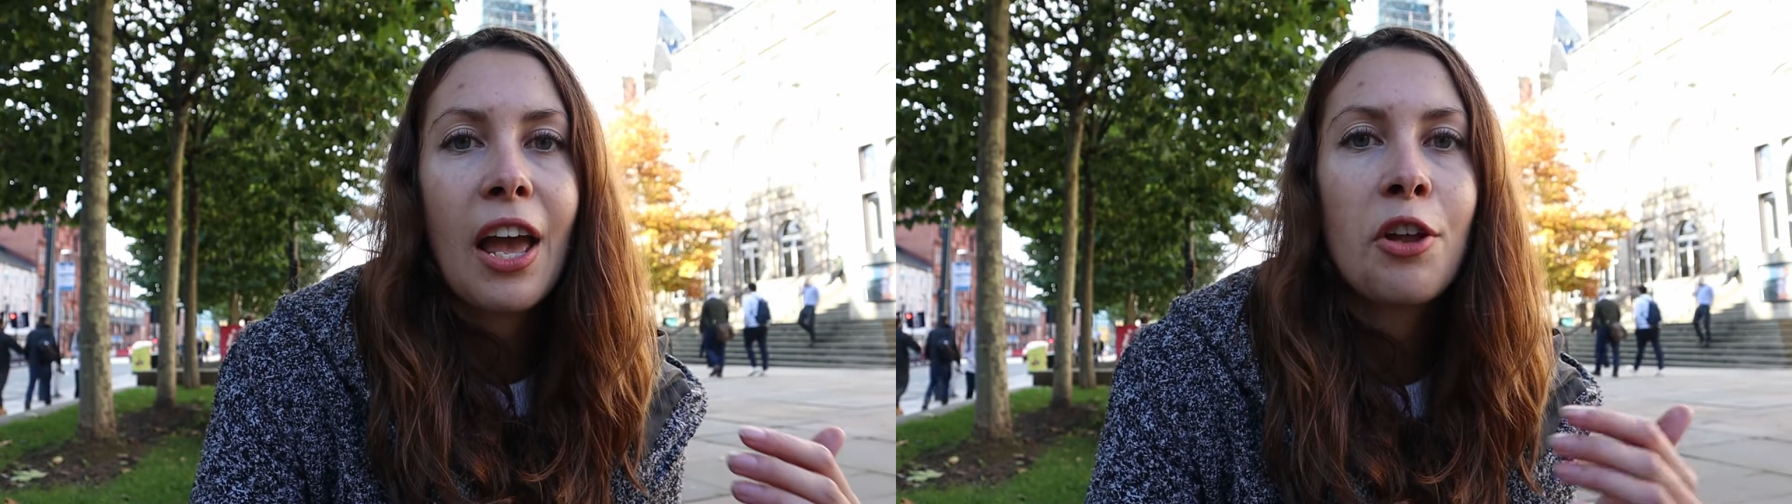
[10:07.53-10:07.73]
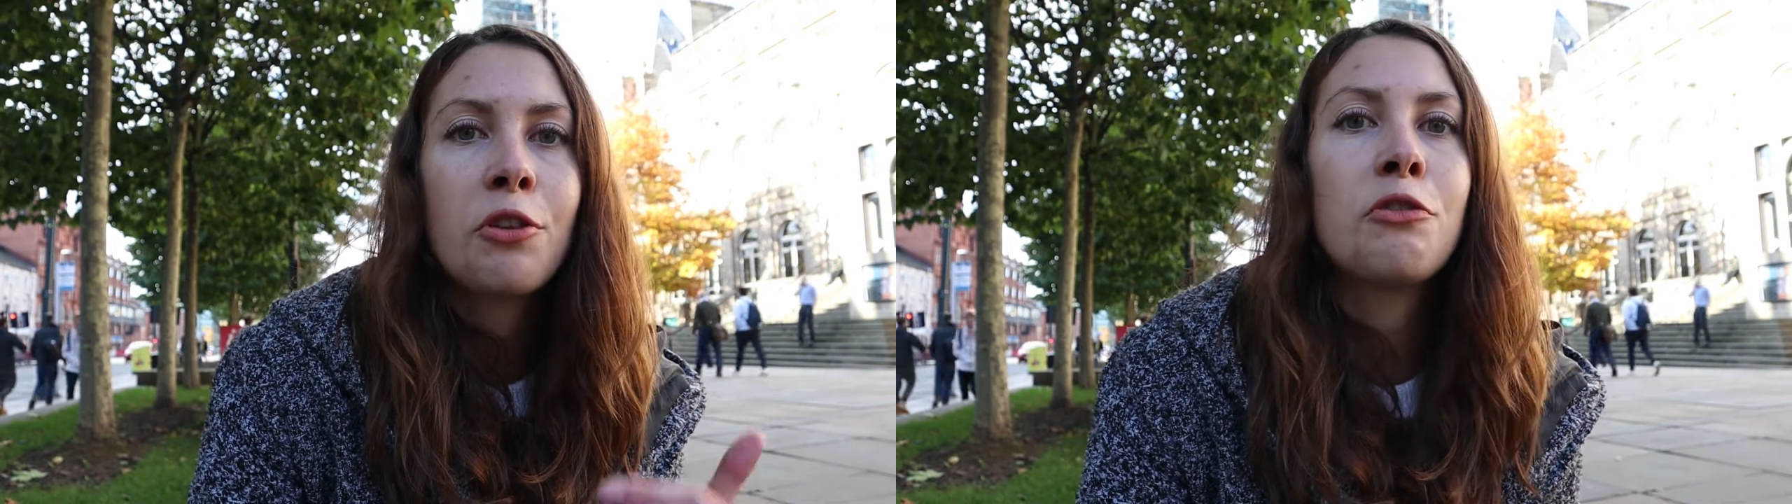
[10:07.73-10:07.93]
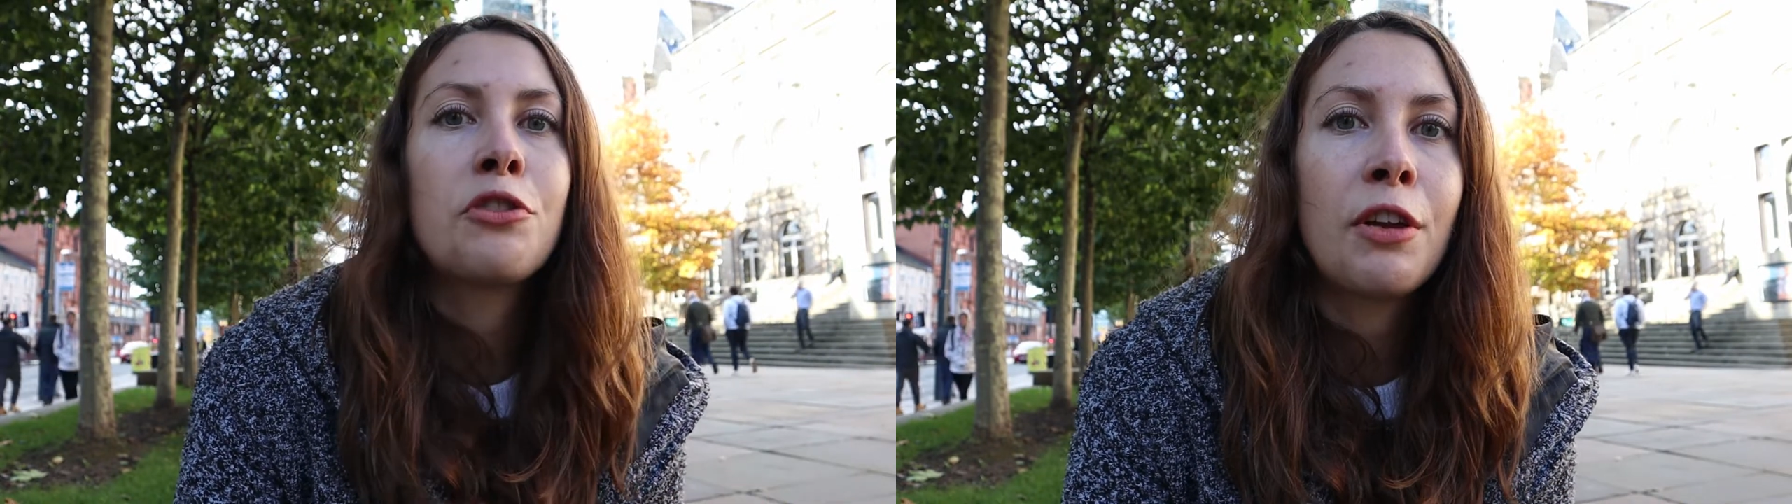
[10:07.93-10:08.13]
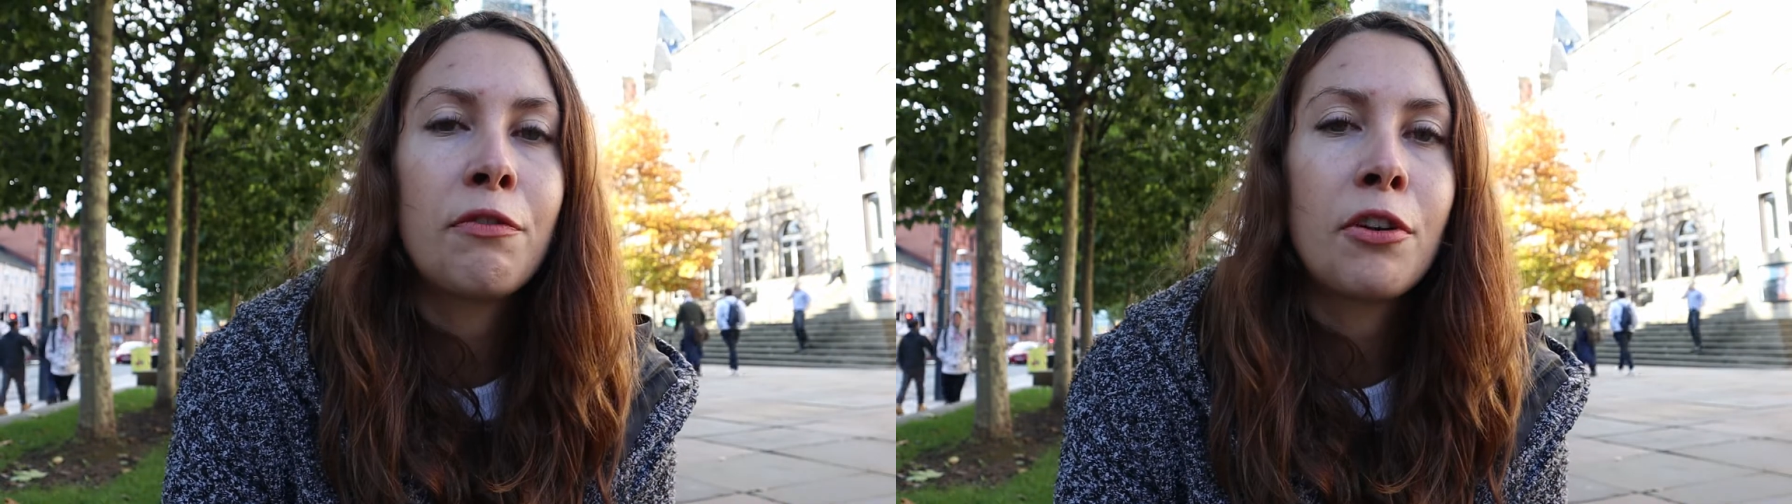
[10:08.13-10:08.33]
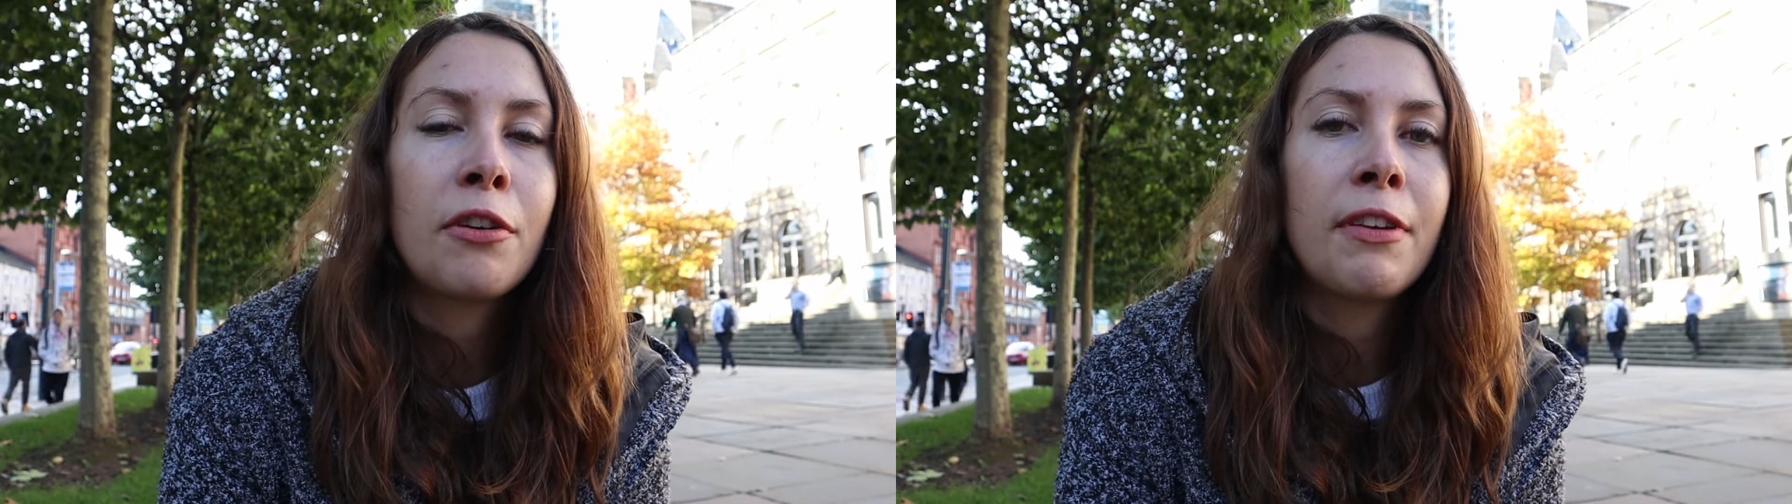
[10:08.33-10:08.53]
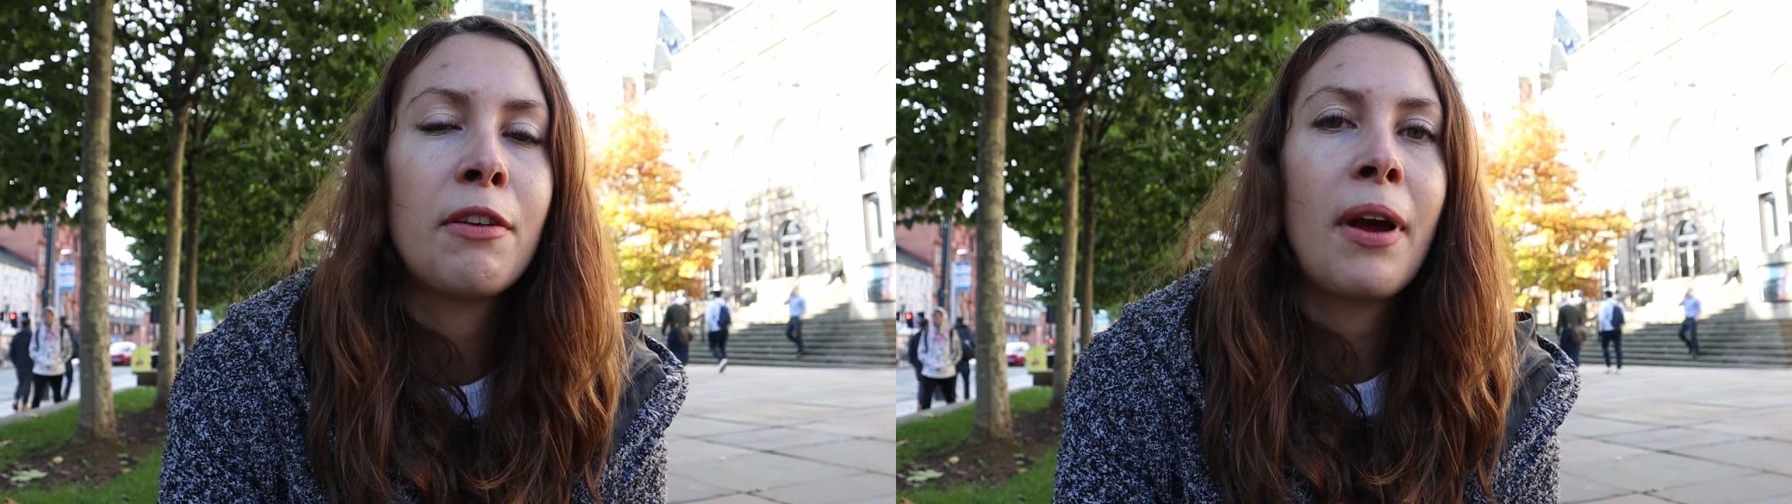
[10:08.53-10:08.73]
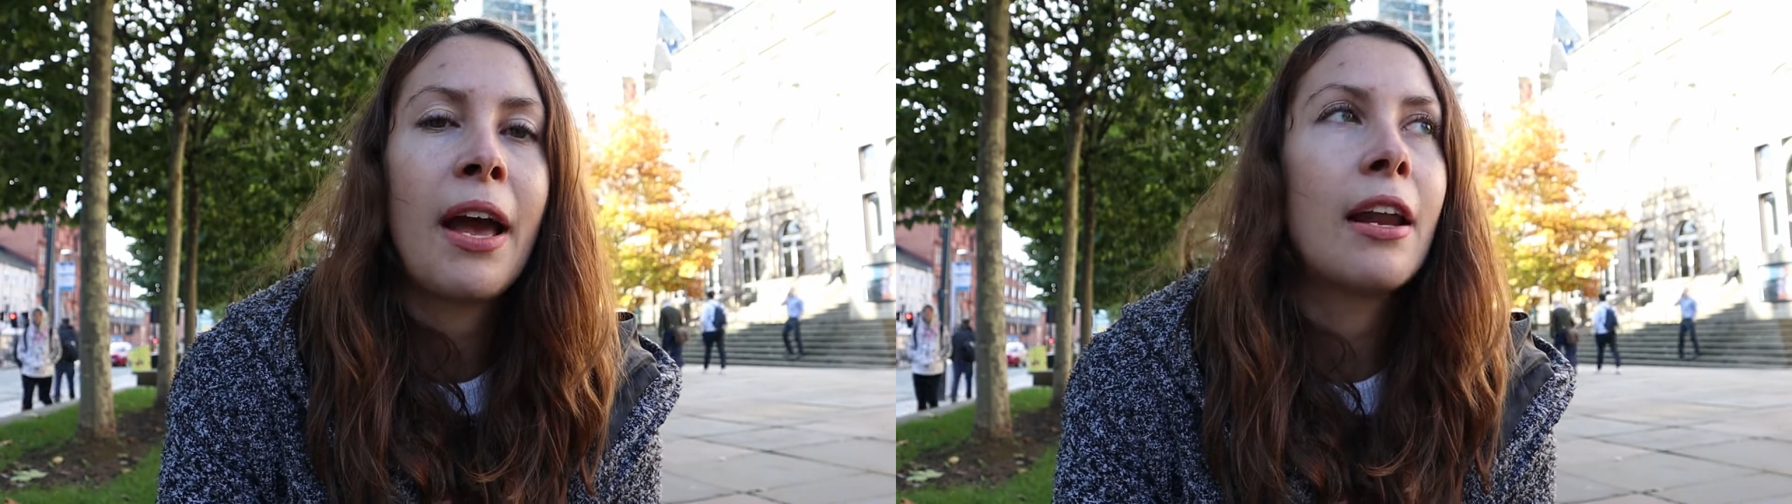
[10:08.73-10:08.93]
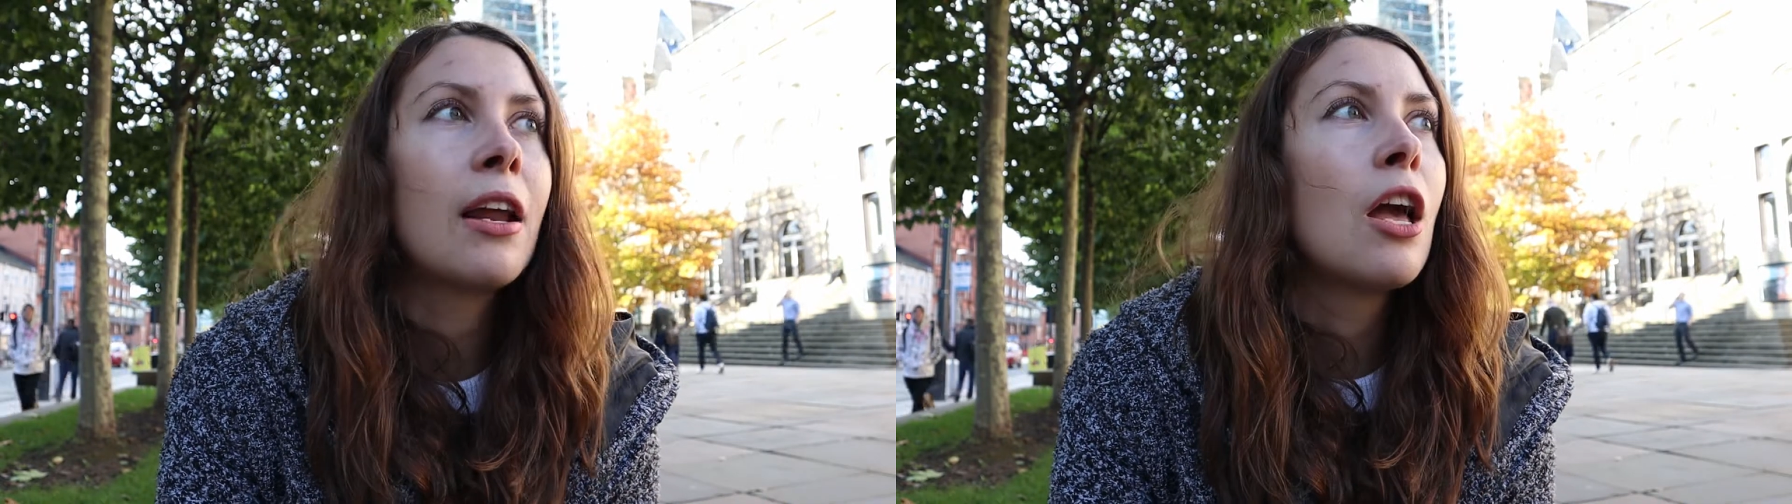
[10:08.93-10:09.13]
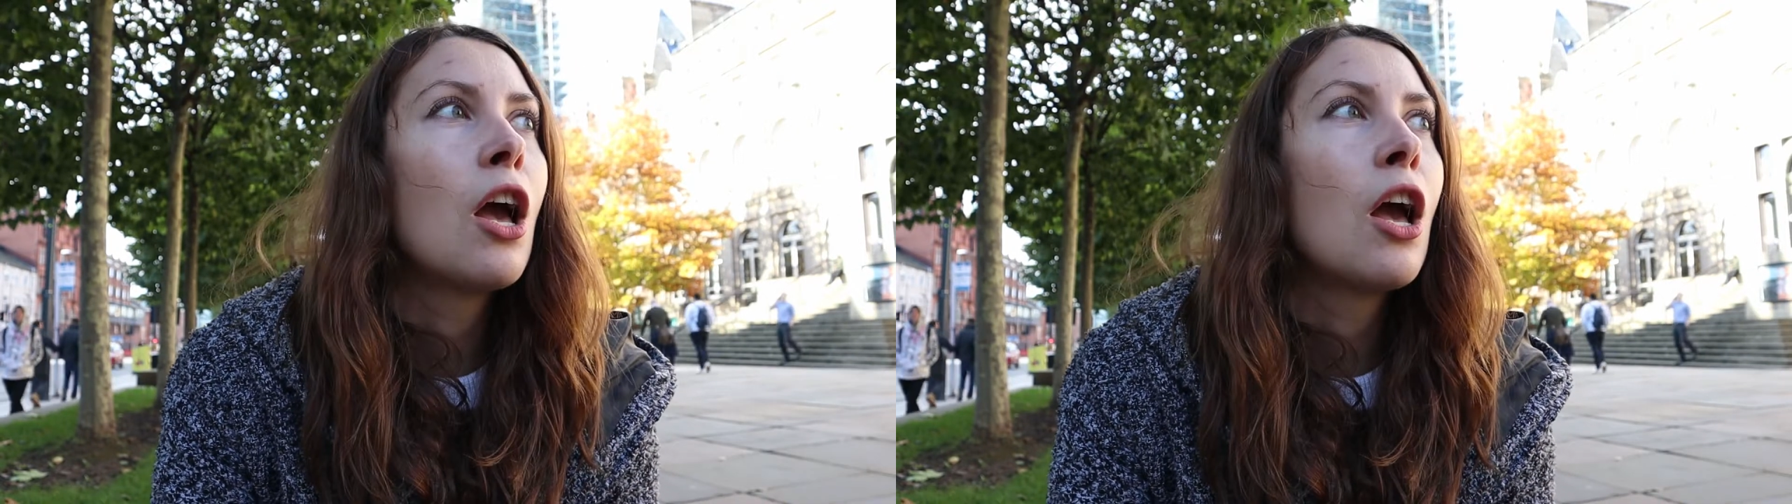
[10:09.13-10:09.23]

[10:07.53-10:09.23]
into street photography where